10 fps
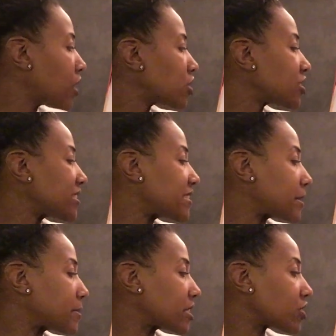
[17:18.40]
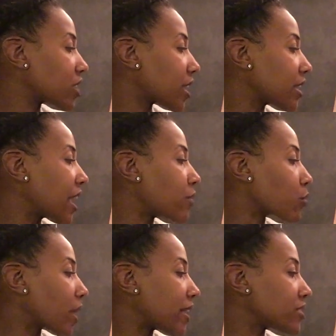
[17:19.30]
She zips it shut and
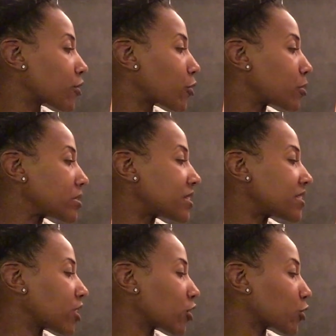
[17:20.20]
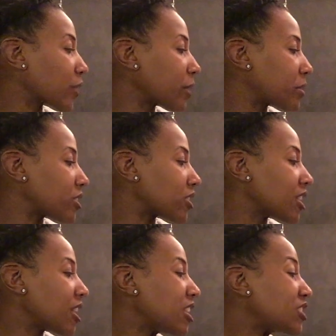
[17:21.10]
rides home to tell her grandmother
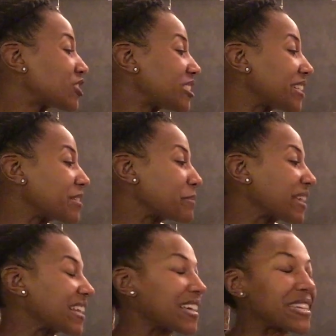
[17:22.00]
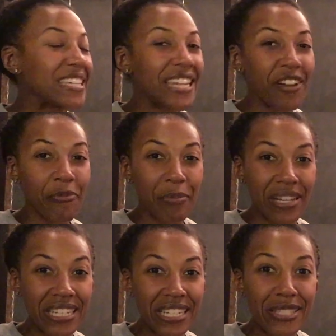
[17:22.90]
she has made enough
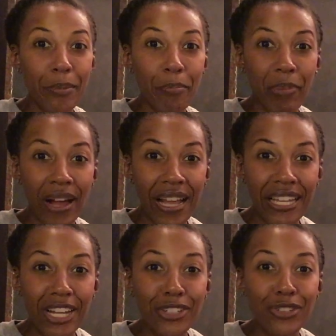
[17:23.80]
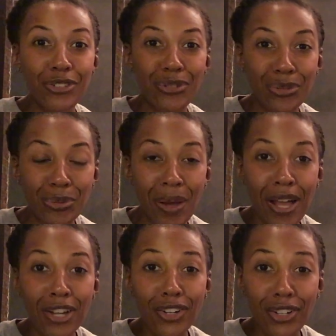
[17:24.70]
money to buy a new
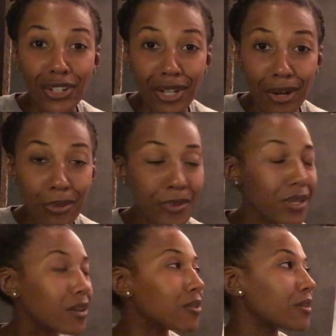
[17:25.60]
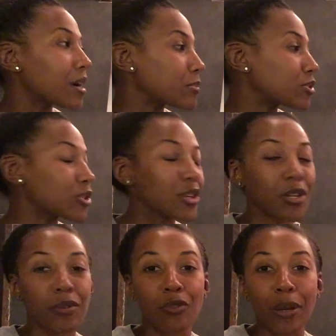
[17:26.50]
goat. Oh, I'm sure
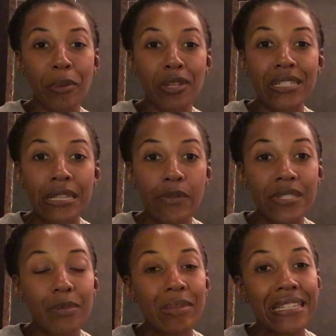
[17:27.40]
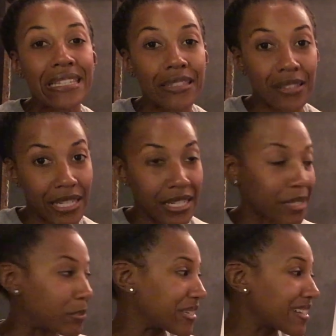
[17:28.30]
her grandmother is going to be
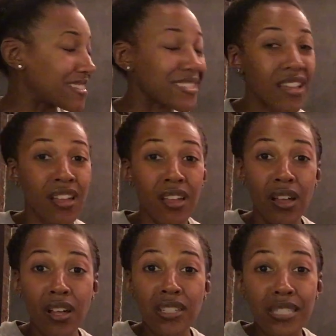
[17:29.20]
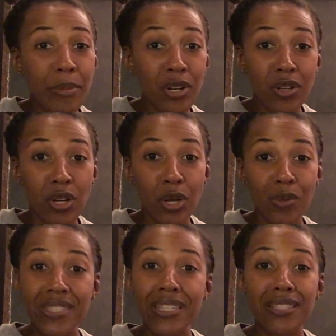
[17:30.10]
elated because some of her
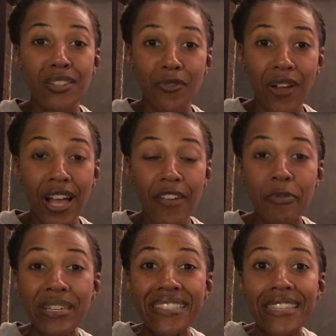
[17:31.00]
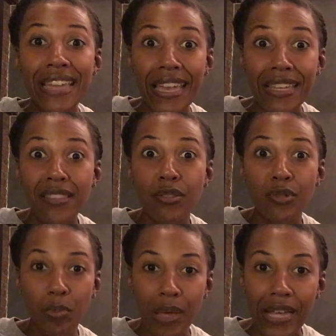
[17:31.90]
goats didn't survive because they ate
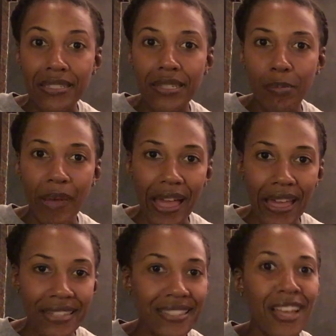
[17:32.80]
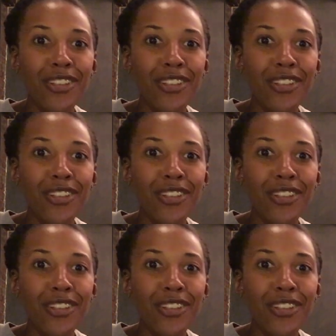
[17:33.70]
those plastic bags.